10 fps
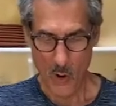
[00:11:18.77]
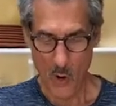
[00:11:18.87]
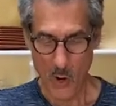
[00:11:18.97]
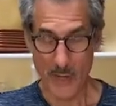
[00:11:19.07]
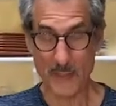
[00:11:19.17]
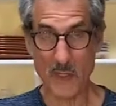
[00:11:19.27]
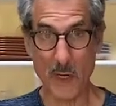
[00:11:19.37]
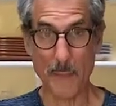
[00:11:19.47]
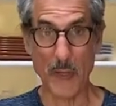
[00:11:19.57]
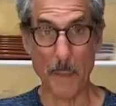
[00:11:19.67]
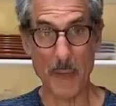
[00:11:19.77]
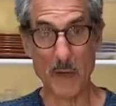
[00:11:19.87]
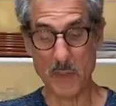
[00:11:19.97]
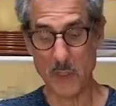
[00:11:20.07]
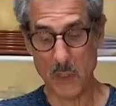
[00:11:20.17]
on something
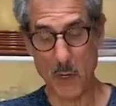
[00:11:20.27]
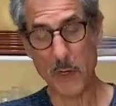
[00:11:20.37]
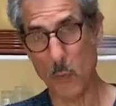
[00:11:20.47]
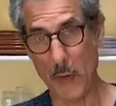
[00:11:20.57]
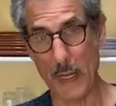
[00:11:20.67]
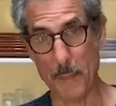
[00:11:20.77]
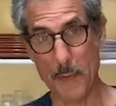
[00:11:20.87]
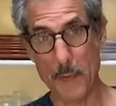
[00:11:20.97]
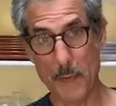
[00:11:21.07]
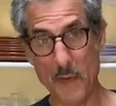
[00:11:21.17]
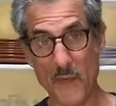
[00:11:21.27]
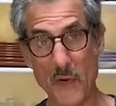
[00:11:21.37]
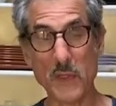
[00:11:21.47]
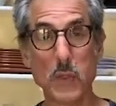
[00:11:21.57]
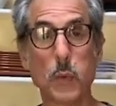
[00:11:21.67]
because it's going to weep. The
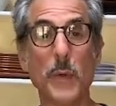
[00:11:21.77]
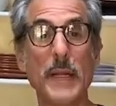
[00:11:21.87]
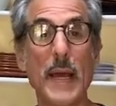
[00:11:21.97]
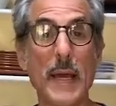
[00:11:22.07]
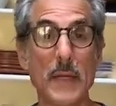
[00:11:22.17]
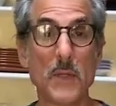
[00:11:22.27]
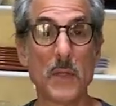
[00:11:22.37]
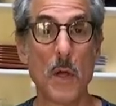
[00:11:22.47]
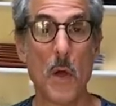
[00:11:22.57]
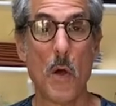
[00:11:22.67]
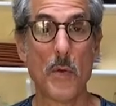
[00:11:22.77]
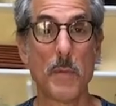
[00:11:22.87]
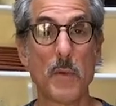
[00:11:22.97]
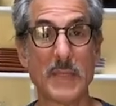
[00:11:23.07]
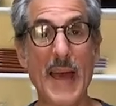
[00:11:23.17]
first 3 days are the
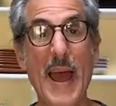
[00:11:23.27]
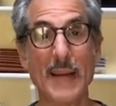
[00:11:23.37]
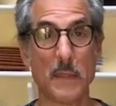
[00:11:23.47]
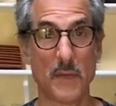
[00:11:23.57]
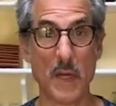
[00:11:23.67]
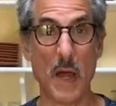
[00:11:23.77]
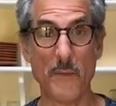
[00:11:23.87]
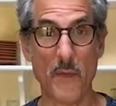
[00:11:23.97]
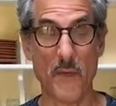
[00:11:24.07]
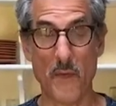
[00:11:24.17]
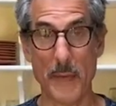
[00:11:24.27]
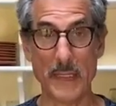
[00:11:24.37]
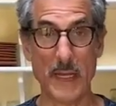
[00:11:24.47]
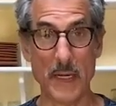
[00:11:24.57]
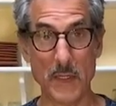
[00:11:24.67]
most active time for
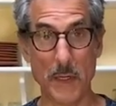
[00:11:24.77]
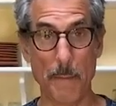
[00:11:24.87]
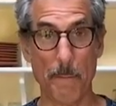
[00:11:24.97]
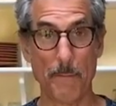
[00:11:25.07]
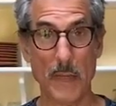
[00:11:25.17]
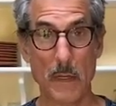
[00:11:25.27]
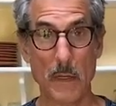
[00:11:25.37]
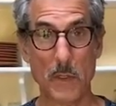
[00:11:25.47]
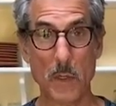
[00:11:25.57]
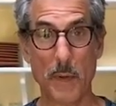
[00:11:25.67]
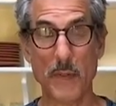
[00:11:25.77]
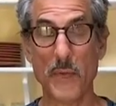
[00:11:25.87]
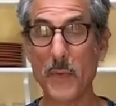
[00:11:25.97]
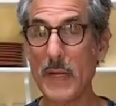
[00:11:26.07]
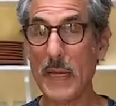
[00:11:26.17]
fermentation. So in
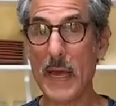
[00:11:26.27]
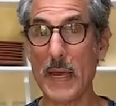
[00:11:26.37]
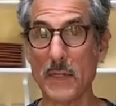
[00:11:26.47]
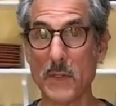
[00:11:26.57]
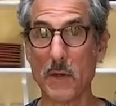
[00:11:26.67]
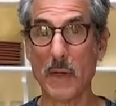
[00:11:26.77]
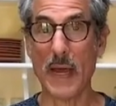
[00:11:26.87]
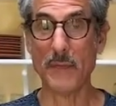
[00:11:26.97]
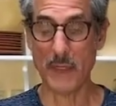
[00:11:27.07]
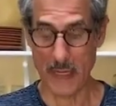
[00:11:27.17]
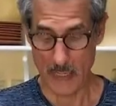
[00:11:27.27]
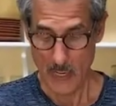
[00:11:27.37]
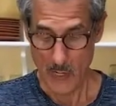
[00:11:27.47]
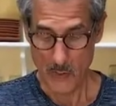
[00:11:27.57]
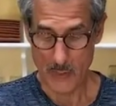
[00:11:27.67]
3 days, you're going
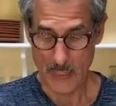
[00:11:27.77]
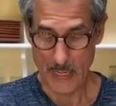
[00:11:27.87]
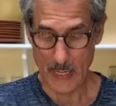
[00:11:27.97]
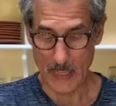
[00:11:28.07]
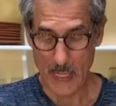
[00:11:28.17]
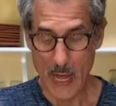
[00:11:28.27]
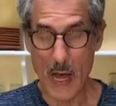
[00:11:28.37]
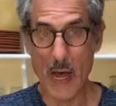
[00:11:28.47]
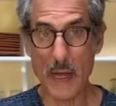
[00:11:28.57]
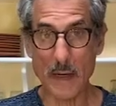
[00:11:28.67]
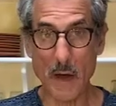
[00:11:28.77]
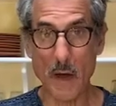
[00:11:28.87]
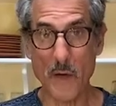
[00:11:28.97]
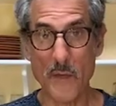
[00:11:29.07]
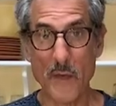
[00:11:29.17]
to get a lot
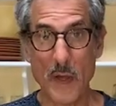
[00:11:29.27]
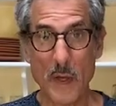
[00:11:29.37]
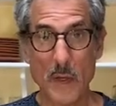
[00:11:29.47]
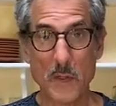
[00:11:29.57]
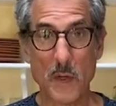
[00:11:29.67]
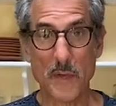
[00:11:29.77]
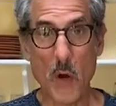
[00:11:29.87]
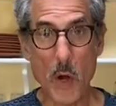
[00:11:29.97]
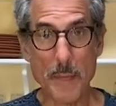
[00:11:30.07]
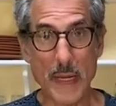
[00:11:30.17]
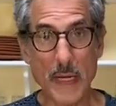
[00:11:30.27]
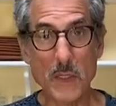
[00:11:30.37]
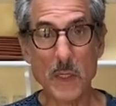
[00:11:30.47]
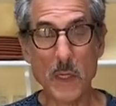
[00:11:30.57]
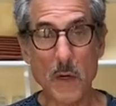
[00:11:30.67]
of sort of
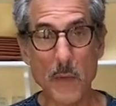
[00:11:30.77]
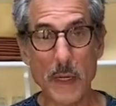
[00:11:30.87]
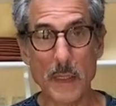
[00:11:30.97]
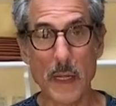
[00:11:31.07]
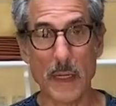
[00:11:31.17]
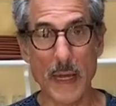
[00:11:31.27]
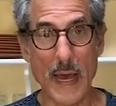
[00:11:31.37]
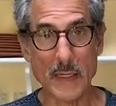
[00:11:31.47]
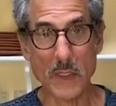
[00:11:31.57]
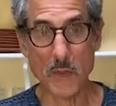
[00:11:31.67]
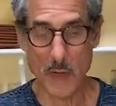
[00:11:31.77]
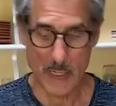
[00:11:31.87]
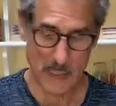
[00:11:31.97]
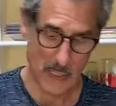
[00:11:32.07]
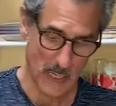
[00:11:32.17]
carbonation going, a lot of gases
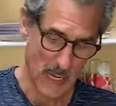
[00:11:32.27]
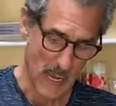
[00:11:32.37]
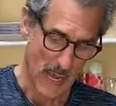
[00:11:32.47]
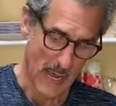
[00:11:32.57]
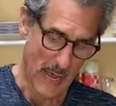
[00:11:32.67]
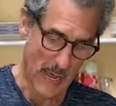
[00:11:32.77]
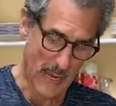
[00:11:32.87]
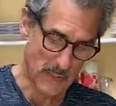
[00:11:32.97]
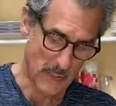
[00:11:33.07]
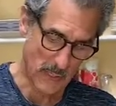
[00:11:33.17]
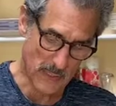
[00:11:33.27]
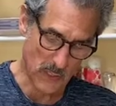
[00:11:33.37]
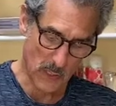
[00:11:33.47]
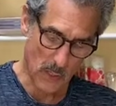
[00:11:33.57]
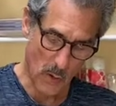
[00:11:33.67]
rising, and it's
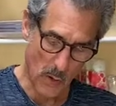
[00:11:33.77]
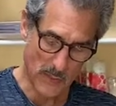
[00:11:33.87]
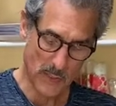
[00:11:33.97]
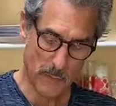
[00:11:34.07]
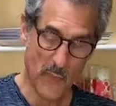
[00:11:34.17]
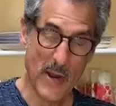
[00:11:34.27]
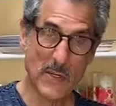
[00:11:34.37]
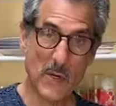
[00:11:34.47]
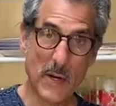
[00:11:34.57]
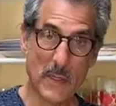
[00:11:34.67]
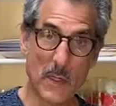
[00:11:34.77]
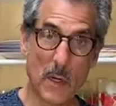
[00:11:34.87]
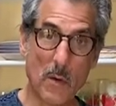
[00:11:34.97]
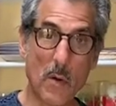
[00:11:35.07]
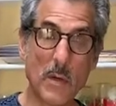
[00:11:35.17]
going to cause some pressure and it's going
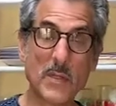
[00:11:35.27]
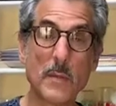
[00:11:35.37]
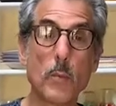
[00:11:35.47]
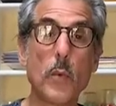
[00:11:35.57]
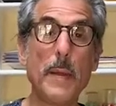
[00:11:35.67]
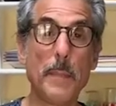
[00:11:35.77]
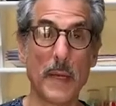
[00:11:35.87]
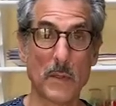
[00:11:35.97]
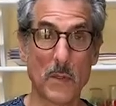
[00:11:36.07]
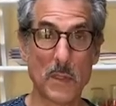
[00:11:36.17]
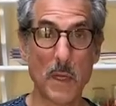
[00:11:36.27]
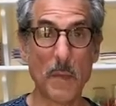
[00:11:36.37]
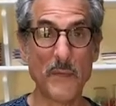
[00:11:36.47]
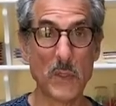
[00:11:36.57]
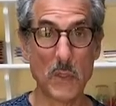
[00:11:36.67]
to cause some weeping. So some
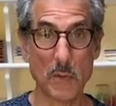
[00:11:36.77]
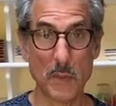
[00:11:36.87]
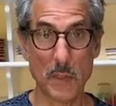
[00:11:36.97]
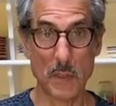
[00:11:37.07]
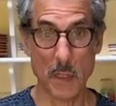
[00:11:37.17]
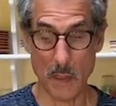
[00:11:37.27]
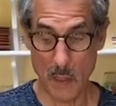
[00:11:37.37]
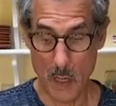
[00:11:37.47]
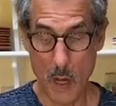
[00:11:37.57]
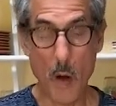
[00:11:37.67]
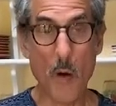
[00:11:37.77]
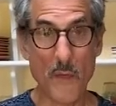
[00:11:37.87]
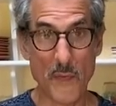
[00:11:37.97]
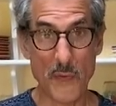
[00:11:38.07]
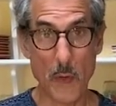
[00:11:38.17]
of the juice is going to
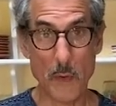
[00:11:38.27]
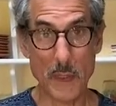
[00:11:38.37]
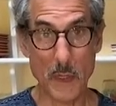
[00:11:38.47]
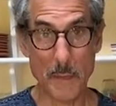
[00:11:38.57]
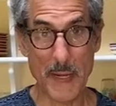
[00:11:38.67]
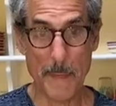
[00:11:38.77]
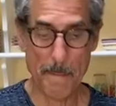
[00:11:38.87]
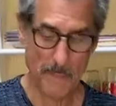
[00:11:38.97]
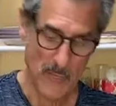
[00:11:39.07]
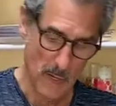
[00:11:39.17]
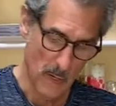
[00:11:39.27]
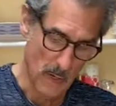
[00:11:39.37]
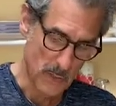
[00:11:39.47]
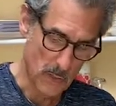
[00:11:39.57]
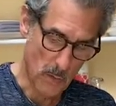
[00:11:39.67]
overflow a little bit.
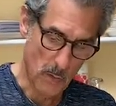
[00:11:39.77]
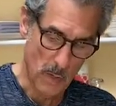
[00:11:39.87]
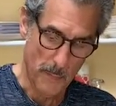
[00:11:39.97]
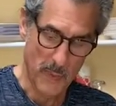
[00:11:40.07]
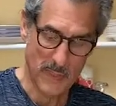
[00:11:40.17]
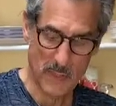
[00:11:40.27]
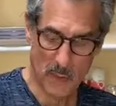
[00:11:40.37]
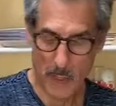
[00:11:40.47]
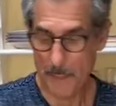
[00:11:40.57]
So put this on a